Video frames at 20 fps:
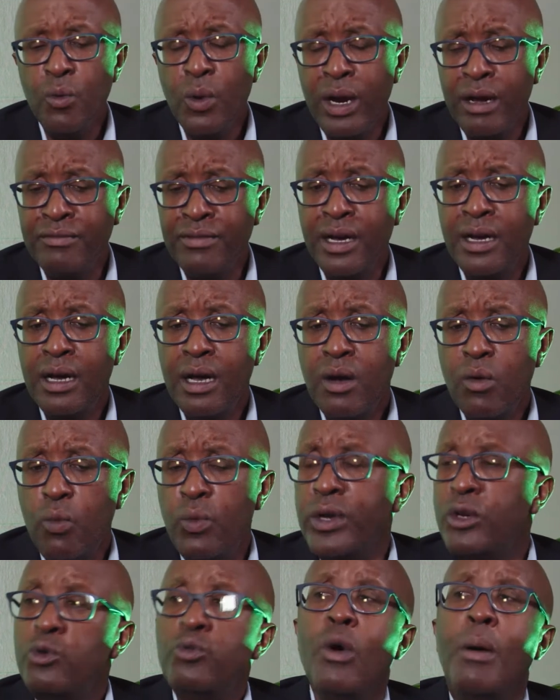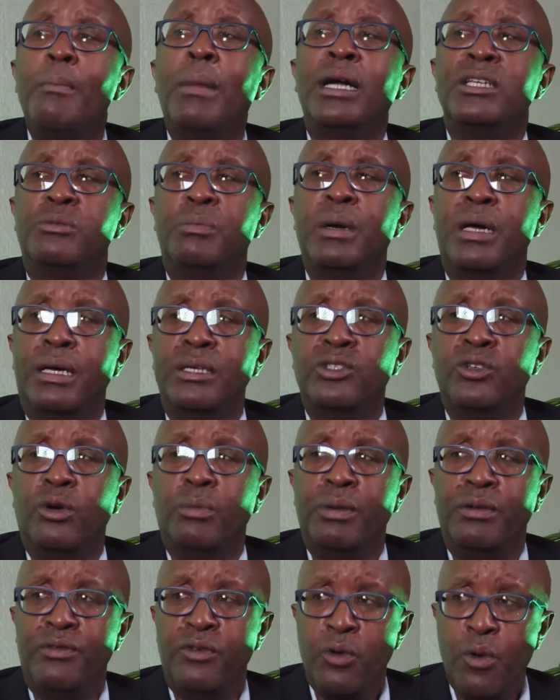whatever, we do a much better
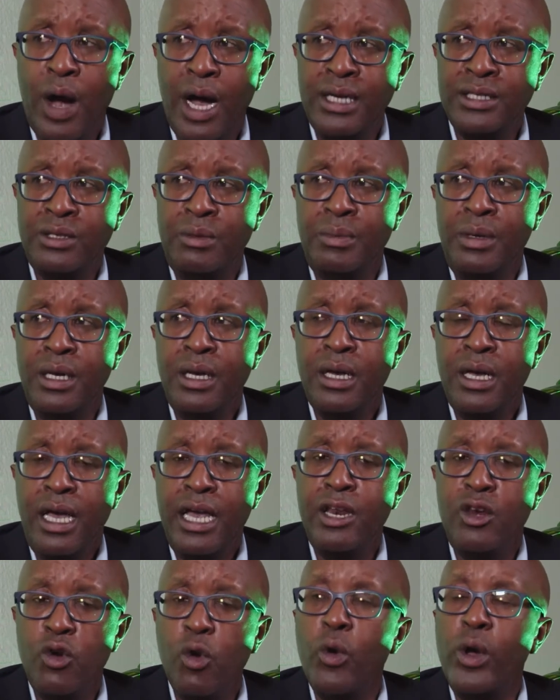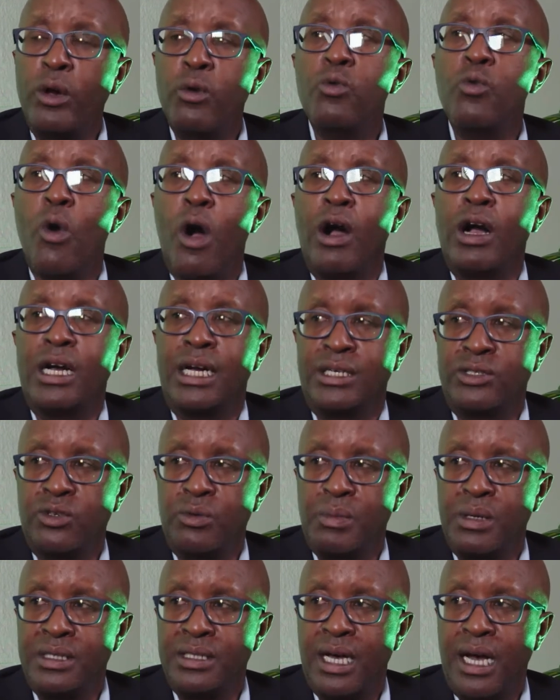job, if you ask me, in knowing who our
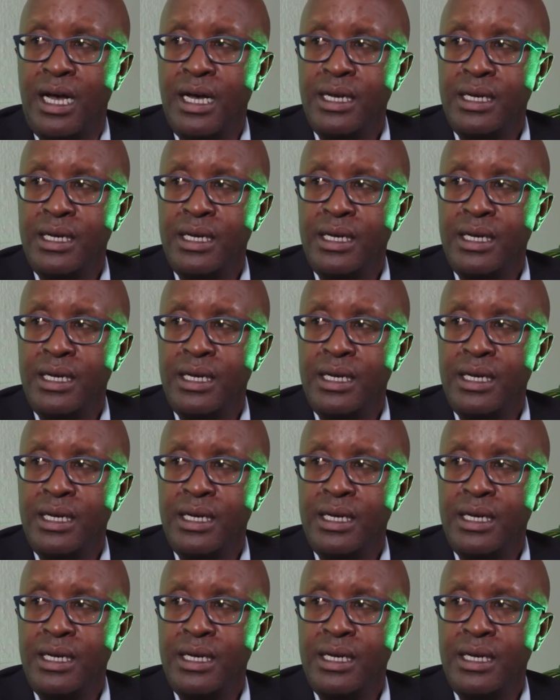customers are.